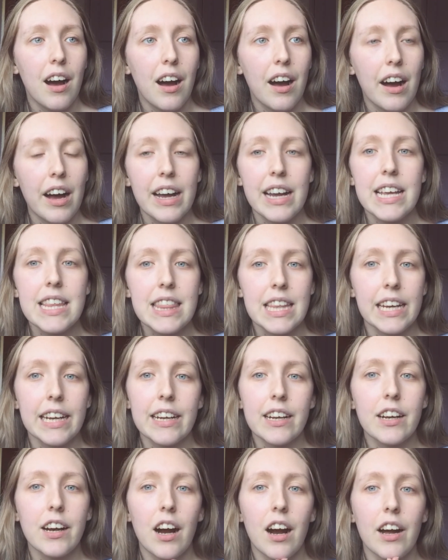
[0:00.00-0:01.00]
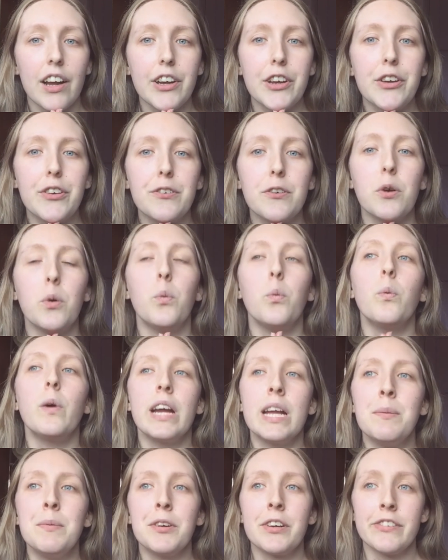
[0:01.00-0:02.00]
I think I could have got
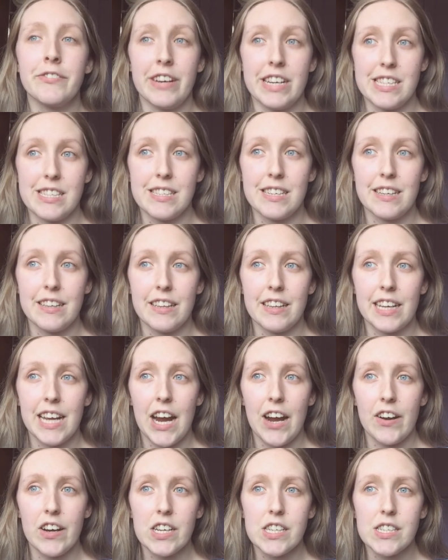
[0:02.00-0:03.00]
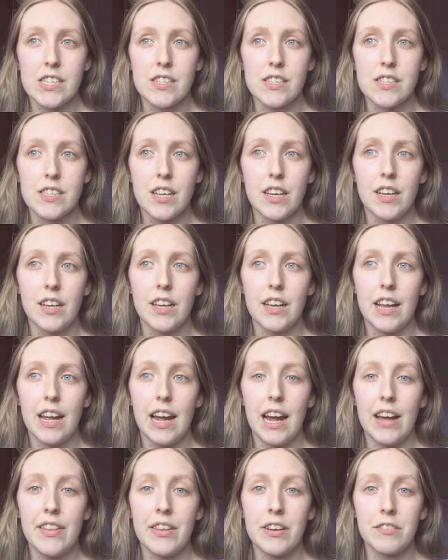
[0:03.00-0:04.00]
way more invested in the characters
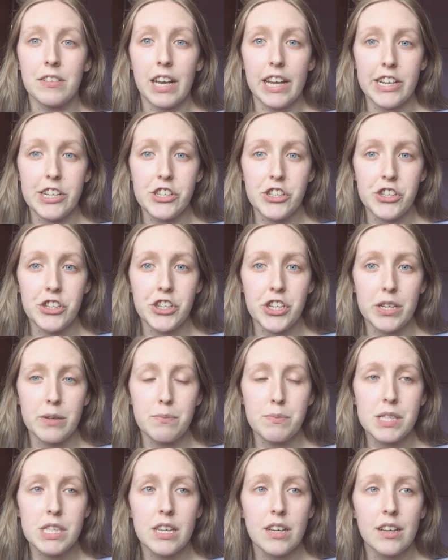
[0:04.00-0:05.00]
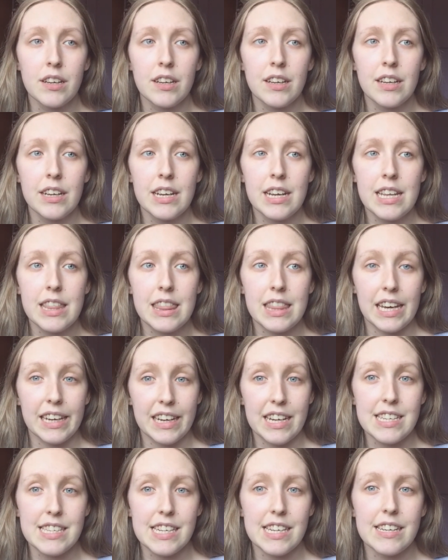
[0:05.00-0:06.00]
and their relationships than
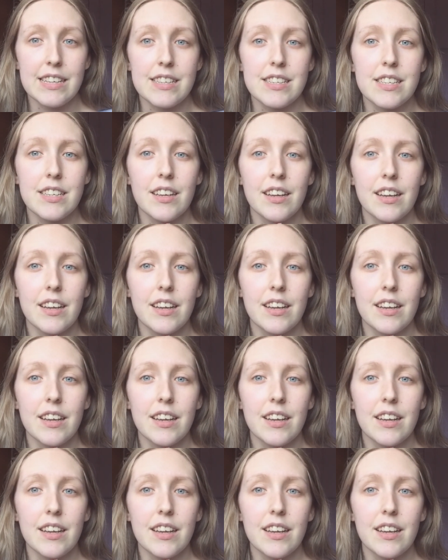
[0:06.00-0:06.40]
I did